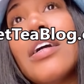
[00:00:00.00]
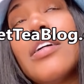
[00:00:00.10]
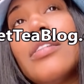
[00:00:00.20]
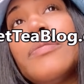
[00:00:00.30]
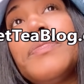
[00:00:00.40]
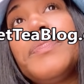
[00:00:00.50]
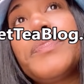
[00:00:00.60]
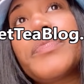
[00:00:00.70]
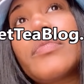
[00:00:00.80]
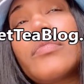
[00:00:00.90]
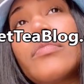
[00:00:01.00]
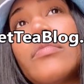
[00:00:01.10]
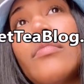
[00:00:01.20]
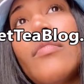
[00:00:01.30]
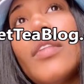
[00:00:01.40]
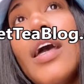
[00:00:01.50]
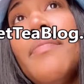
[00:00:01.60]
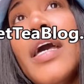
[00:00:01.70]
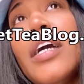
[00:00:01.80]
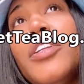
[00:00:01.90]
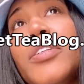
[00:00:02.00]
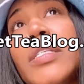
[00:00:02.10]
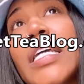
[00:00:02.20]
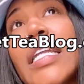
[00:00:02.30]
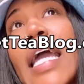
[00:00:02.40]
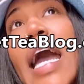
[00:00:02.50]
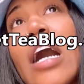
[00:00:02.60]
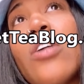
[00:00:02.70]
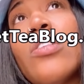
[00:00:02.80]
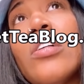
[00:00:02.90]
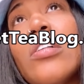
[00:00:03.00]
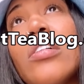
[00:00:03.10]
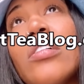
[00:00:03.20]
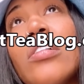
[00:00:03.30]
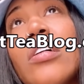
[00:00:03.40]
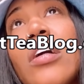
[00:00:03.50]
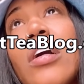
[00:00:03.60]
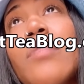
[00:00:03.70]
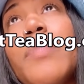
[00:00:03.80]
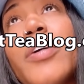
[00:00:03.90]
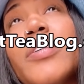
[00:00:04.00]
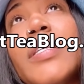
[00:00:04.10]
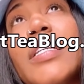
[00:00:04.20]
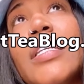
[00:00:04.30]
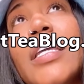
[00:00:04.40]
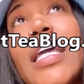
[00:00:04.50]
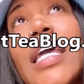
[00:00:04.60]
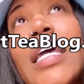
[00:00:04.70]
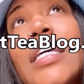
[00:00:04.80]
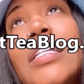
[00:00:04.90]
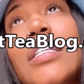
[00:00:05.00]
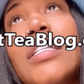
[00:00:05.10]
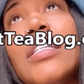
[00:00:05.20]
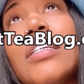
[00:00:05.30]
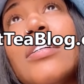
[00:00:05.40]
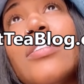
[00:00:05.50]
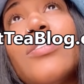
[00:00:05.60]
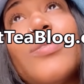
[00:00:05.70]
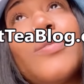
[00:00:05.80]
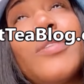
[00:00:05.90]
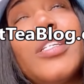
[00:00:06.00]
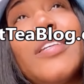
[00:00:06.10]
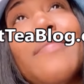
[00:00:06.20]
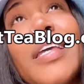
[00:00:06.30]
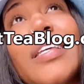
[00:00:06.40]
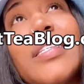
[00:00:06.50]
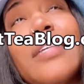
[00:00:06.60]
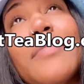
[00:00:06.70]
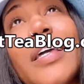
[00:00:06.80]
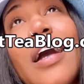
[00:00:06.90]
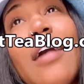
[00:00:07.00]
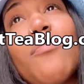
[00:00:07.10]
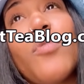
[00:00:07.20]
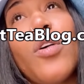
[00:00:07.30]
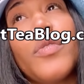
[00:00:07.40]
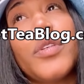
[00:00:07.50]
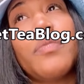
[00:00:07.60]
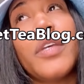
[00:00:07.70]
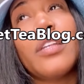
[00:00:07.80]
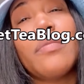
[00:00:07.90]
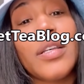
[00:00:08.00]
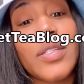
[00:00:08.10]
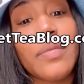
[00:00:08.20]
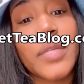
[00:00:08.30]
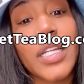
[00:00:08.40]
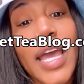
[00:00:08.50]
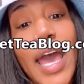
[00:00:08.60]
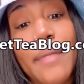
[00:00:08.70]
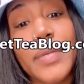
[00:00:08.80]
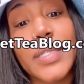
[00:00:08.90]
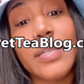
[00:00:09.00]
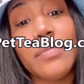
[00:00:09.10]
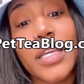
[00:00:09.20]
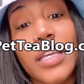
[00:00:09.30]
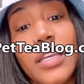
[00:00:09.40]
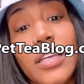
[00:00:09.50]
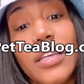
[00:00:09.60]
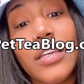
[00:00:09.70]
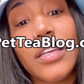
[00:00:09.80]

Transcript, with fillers: Um, I'm not understanding how a person can switch it and make it seem like I'm wrong for speaking about something that happened to me.